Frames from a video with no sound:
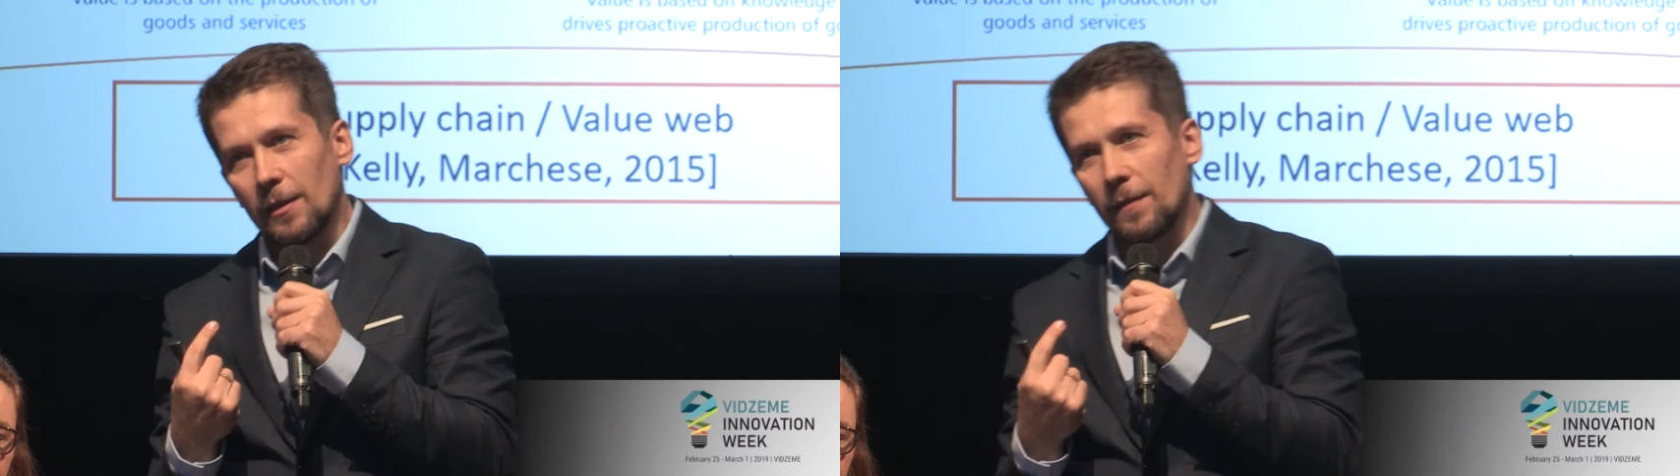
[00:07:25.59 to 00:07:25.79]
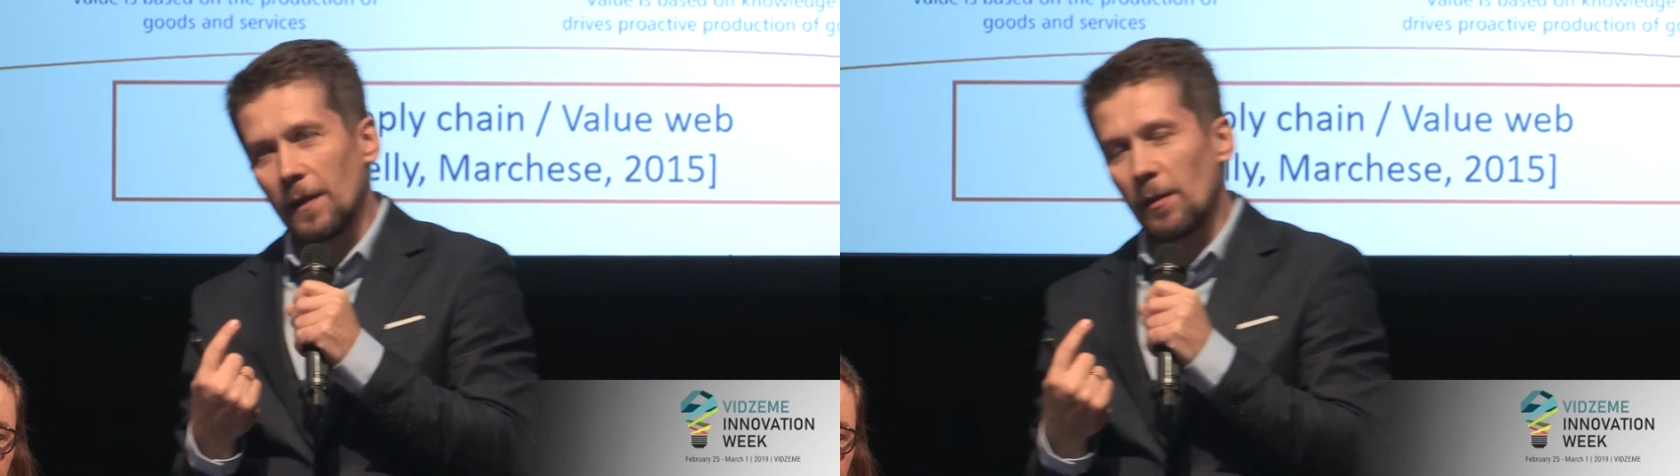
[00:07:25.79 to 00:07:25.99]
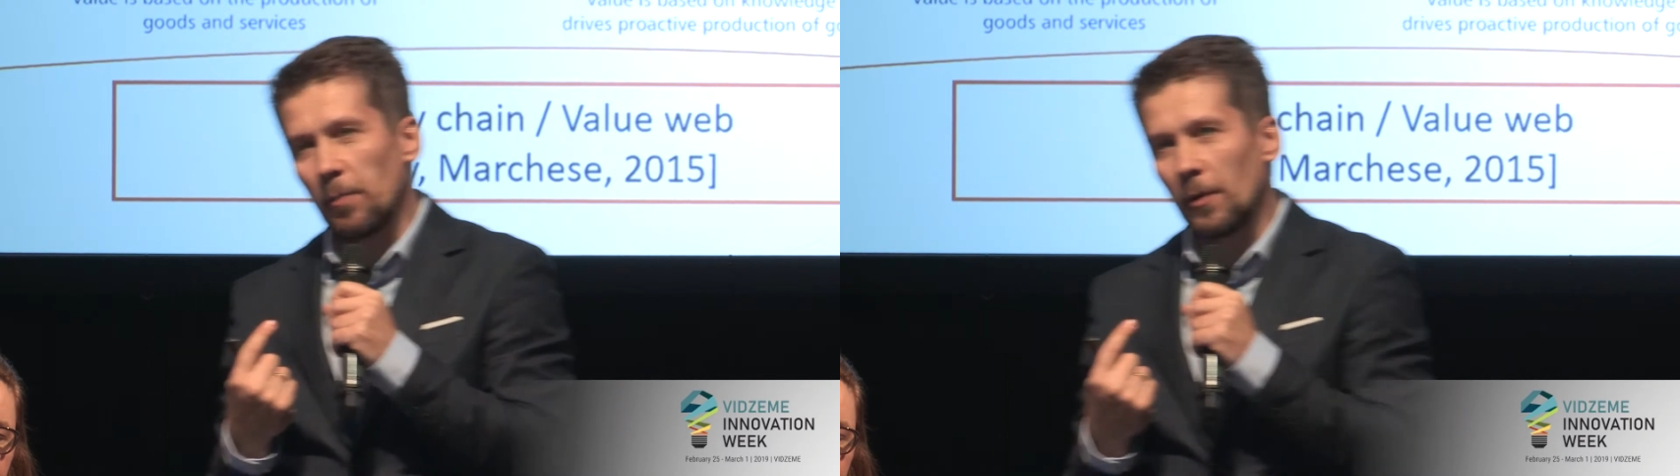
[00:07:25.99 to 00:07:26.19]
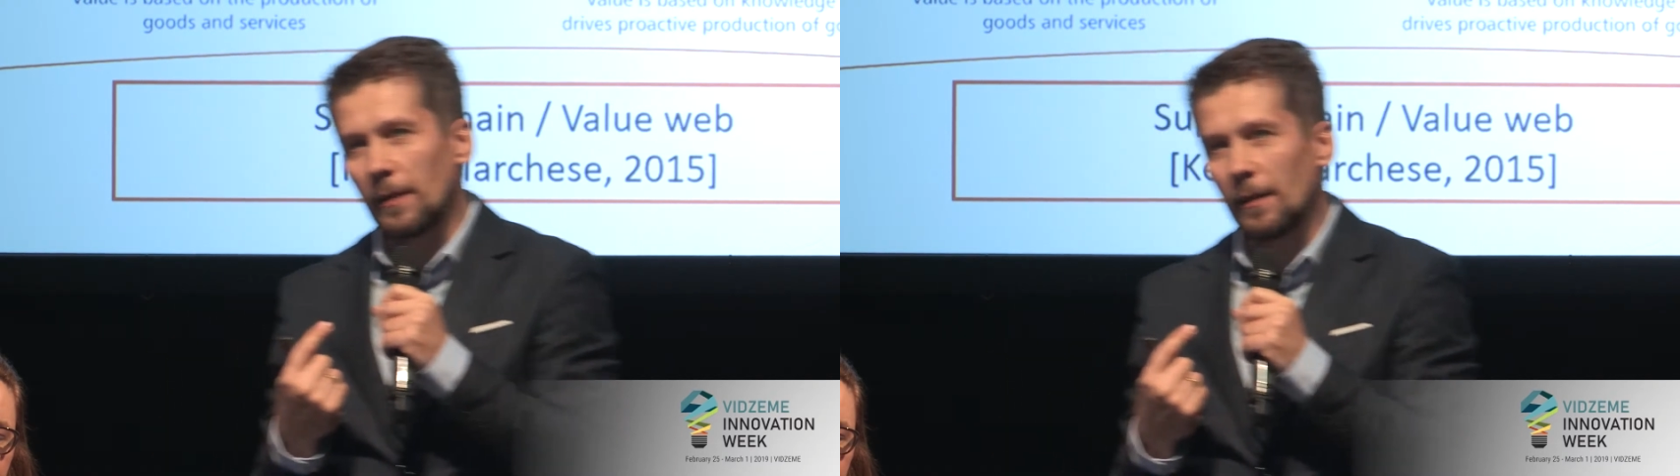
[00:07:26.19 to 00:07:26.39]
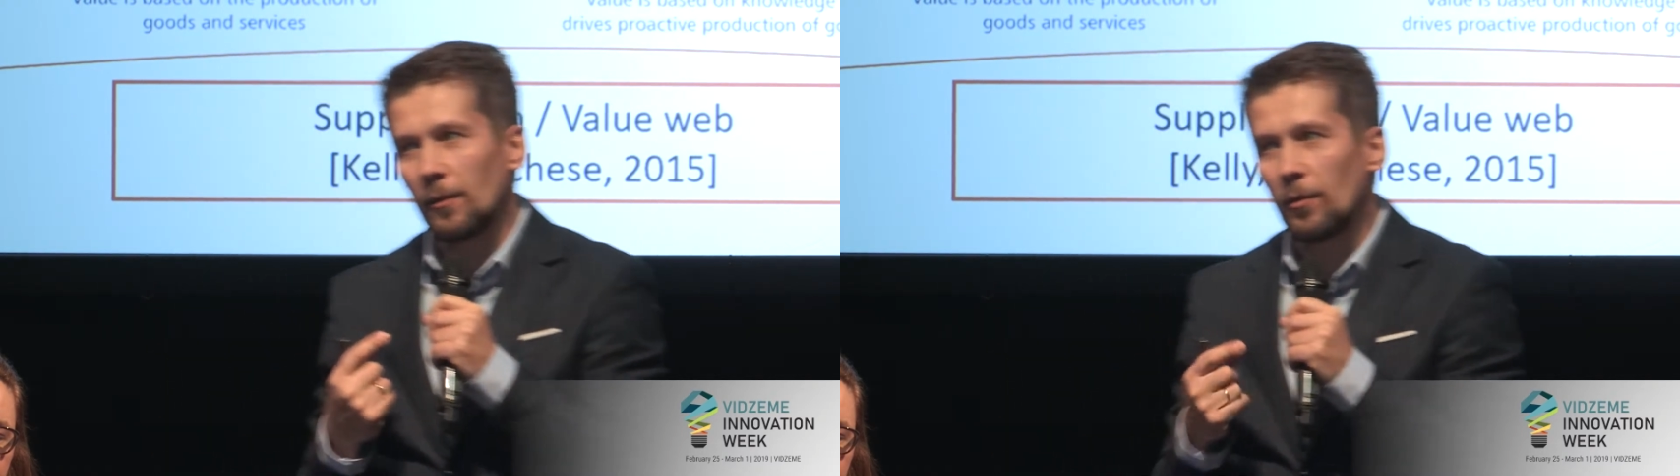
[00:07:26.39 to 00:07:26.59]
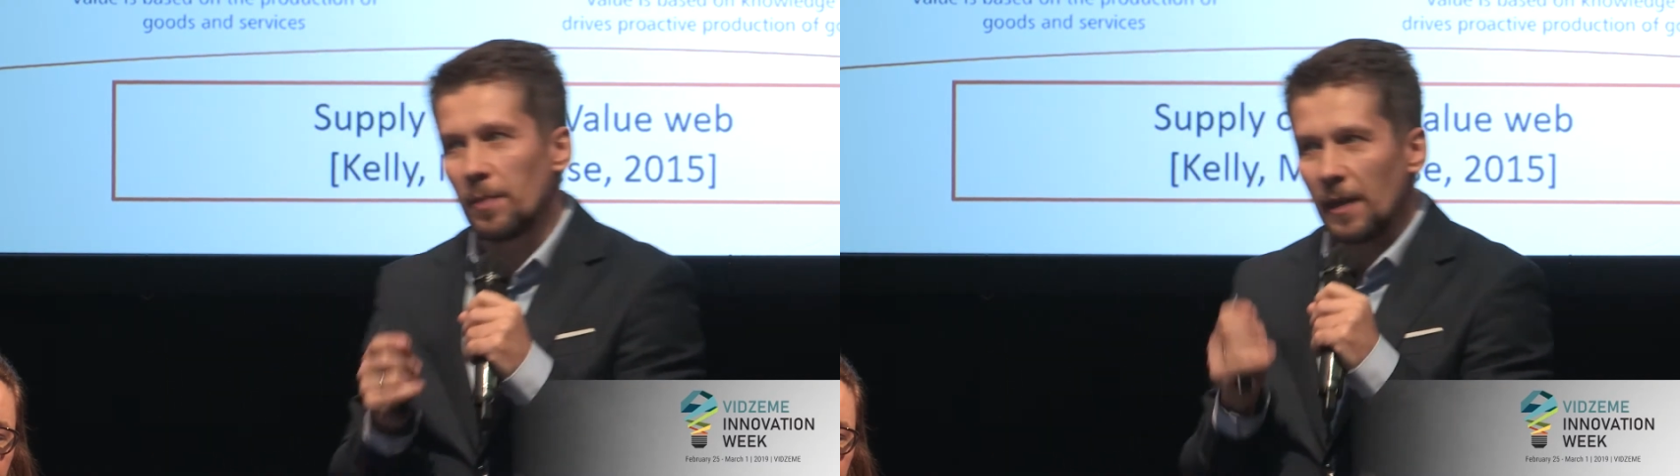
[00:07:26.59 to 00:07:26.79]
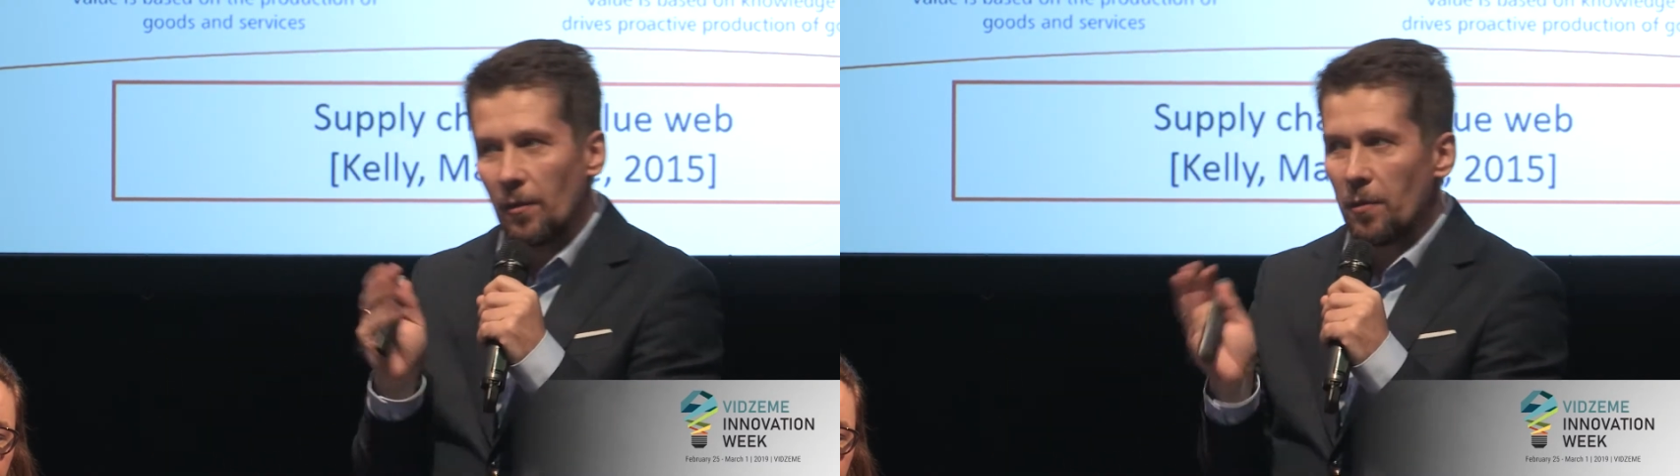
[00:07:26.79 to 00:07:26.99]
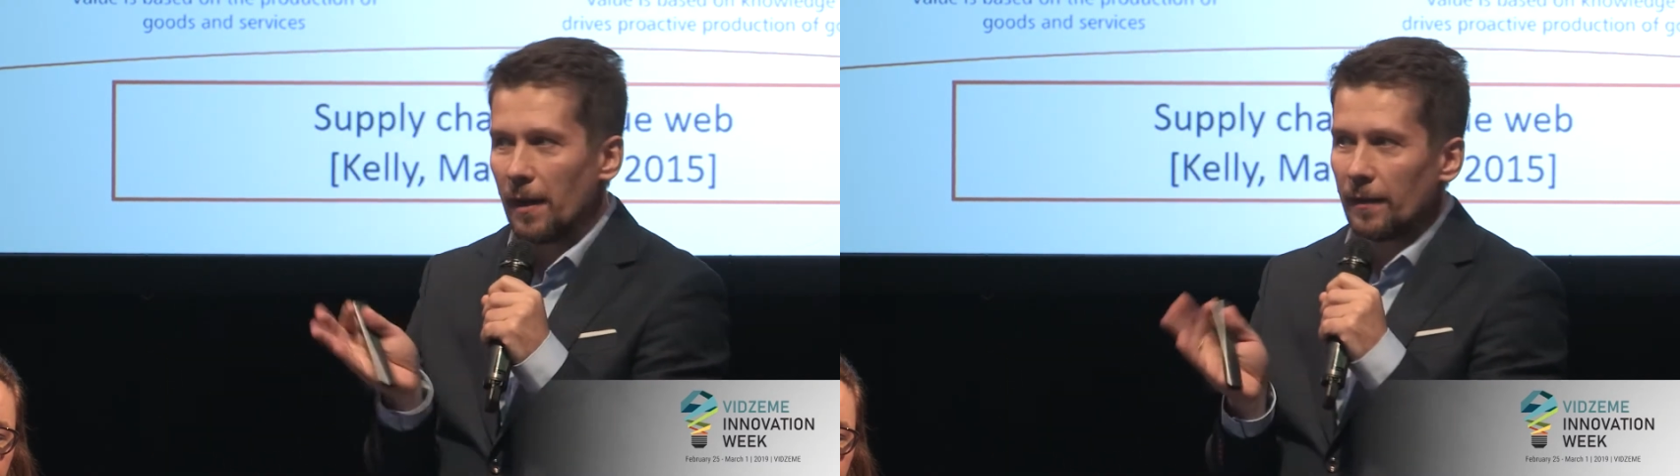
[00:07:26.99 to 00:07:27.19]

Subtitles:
it's very important to be aware